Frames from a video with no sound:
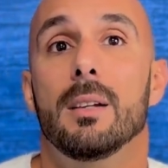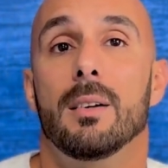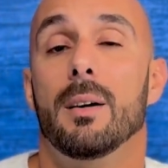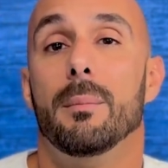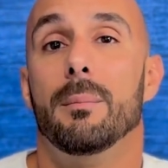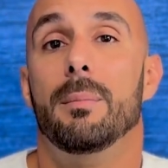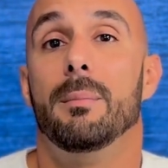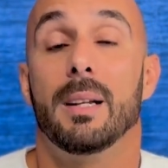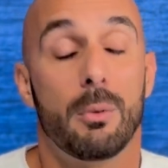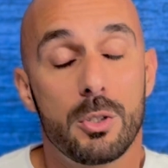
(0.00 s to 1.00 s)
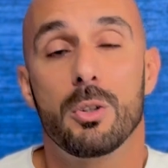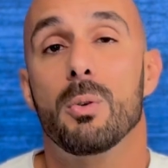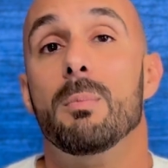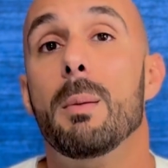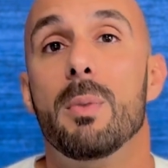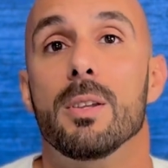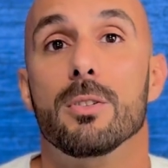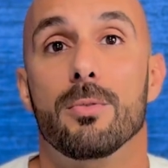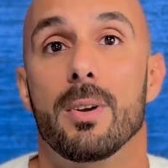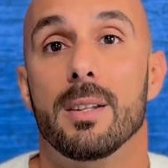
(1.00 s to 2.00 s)
And I want you to remember
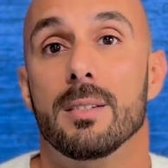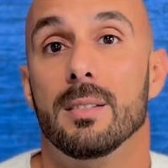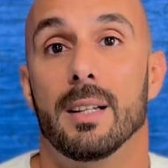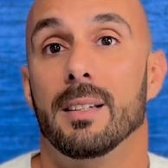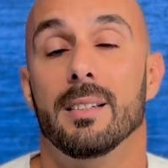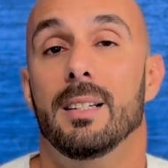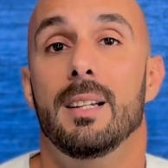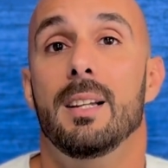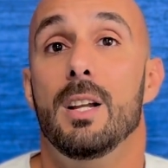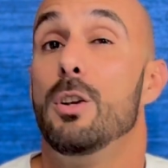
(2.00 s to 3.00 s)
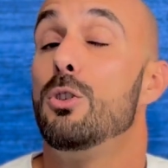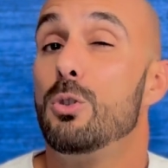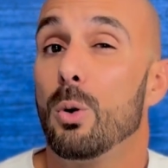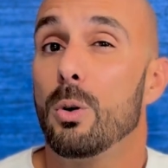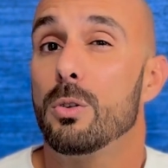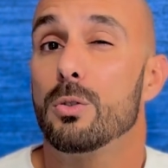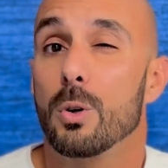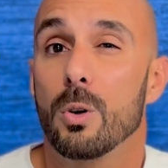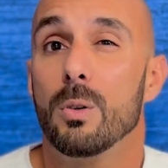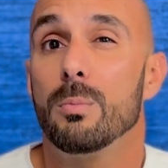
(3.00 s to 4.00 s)
this phrase, like
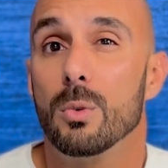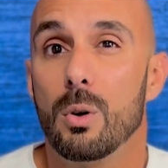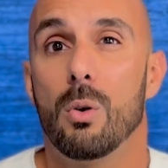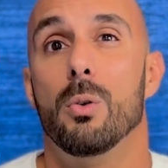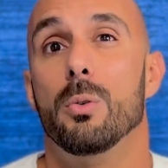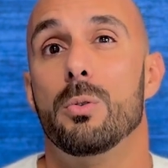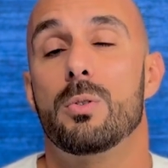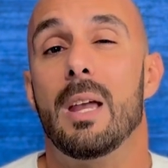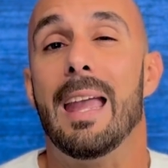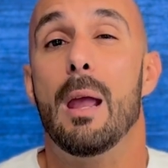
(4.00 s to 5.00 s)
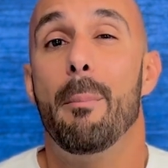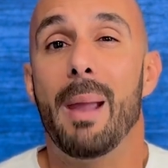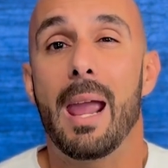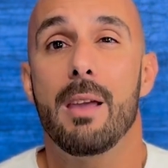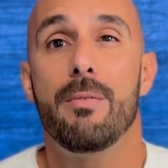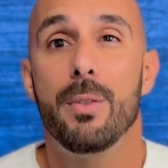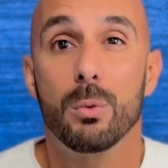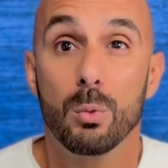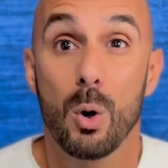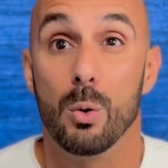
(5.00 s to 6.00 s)
short-term goals pave the
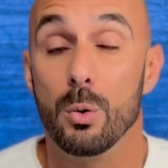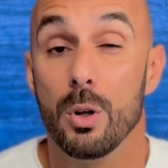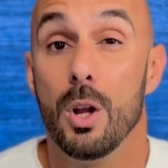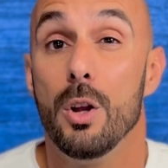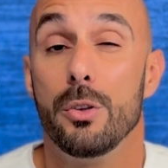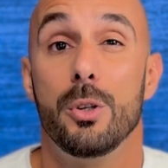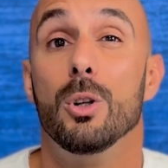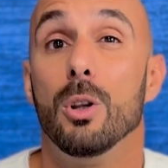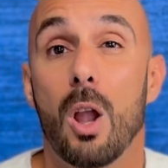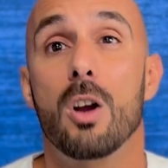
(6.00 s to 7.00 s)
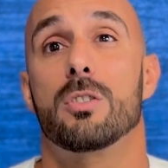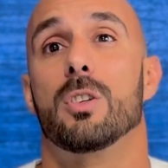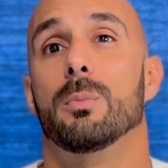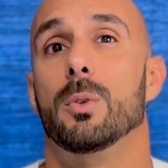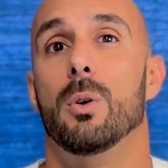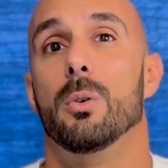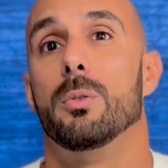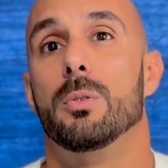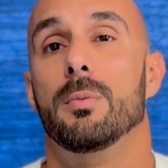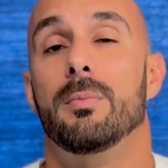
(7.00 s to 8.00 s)
road to your long-term
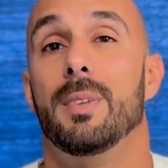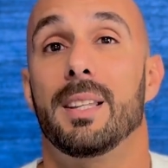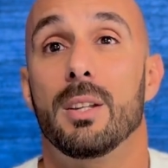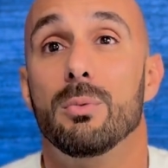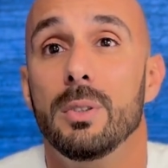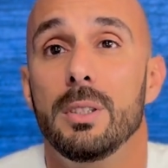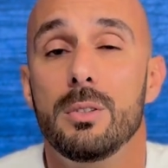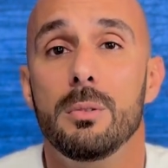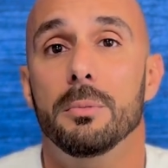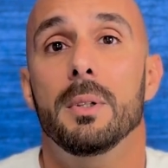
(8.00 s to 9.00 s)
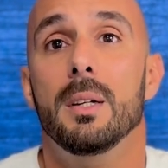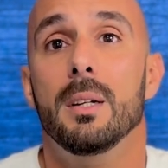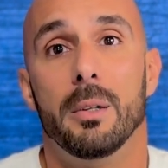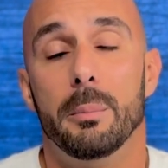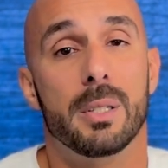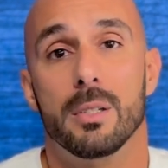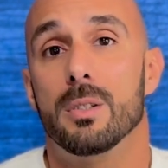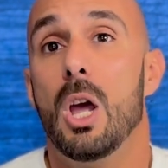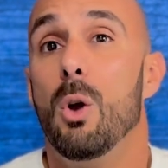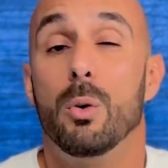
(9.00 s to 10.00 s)
goals. Like they really do.
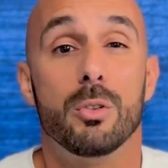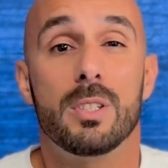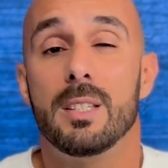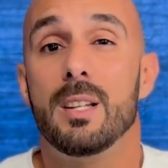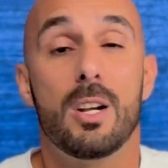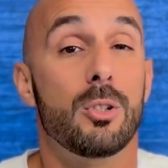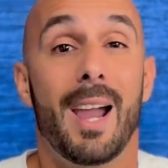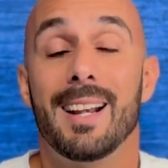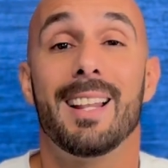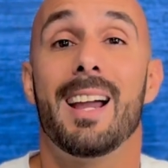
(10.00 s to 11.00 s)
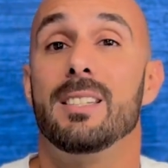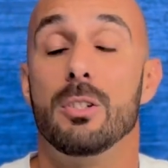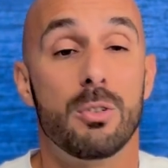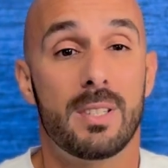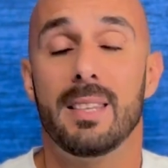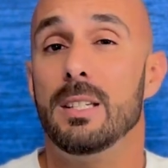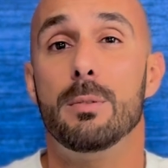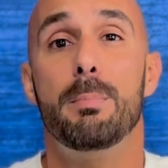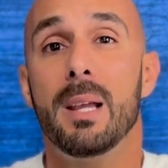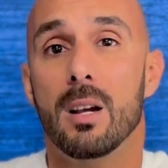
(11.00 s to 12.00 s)
Because when you sit there and you analyze and you set these
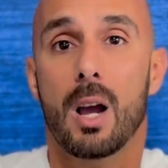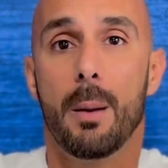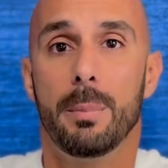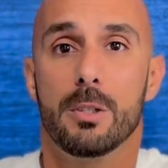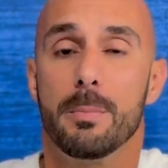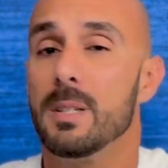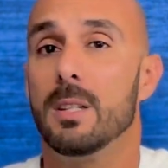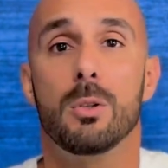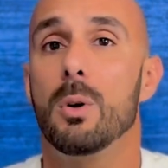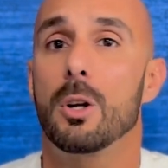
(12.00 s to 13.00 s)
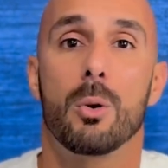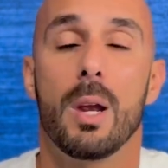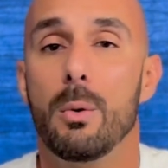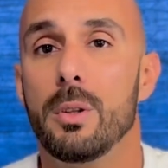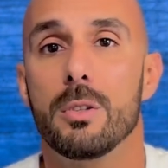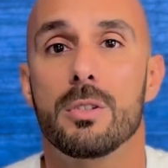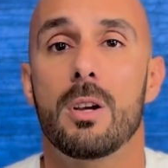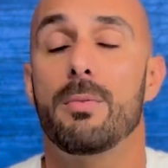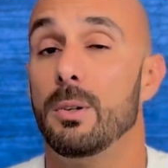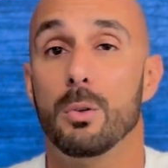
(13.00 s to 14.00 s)
big accomplishments that you want to create with
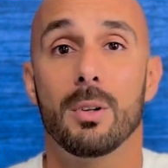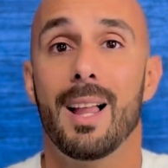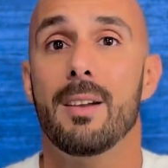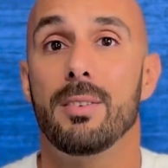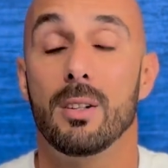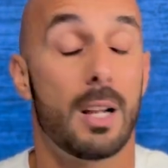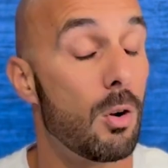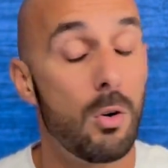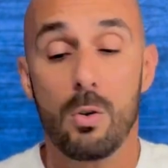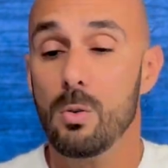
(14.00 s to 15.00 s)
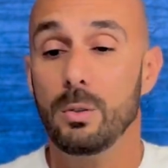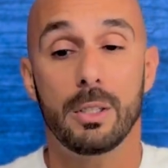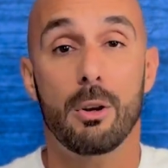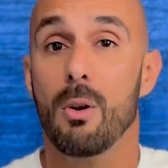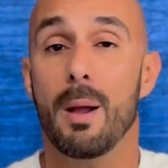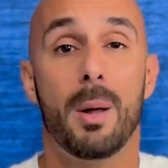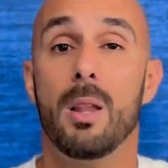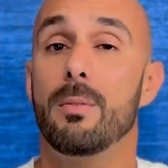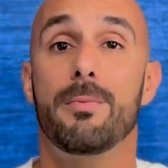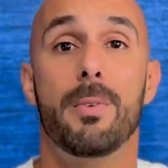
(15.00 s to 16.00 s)
yourself and your life, and you're like, holy crap, how
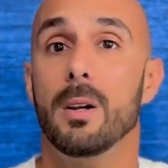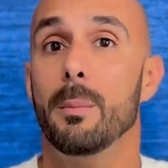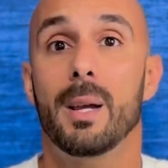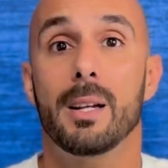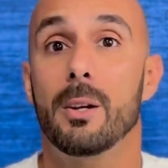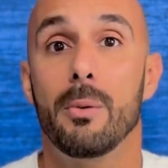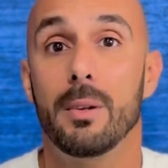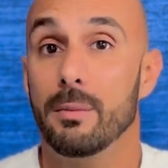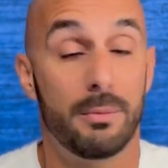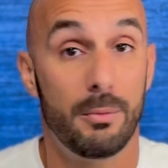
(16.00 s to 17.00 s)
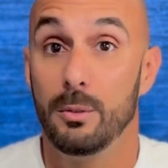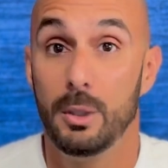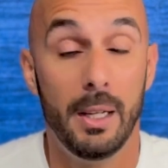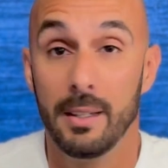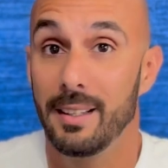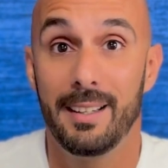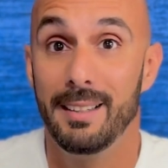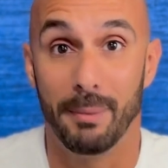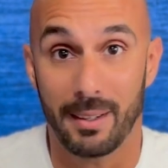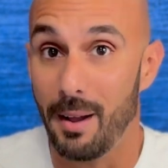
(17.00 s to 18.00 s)
the fuck am I going
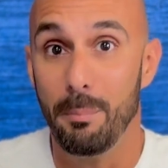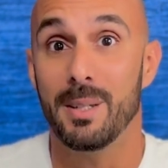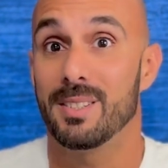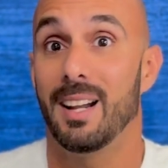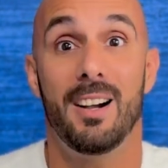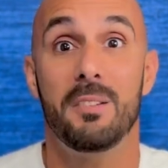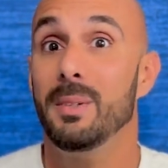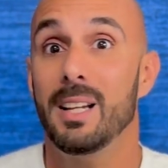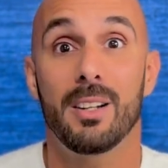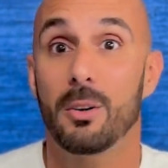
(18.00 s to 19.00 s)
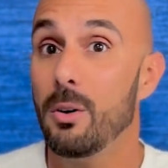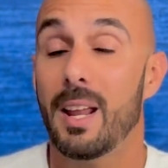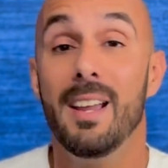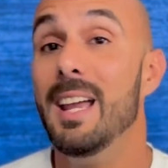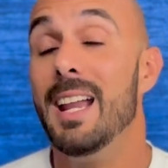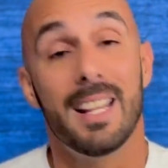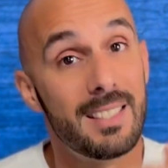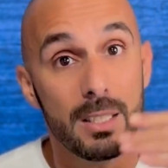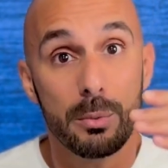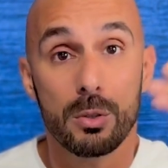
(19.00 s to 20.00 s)
to accomplish that? How am I going to go that? It
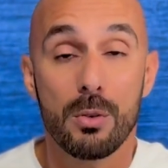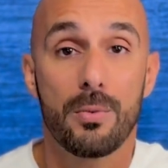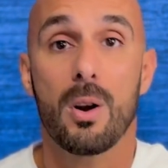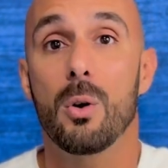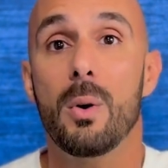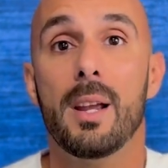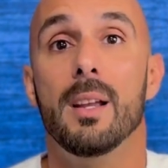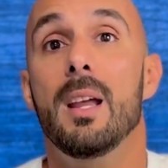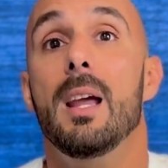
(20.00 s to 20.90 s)
seems so far away.